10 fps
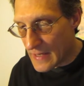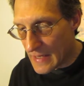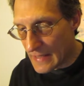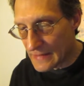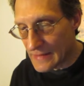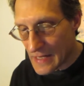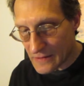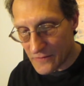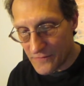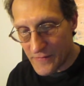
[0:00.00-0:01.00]
And
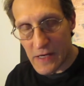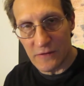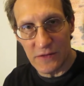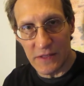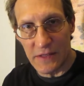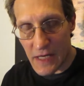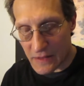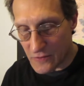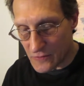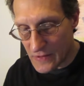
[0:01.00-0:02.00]
Dr. Fauci, Dr.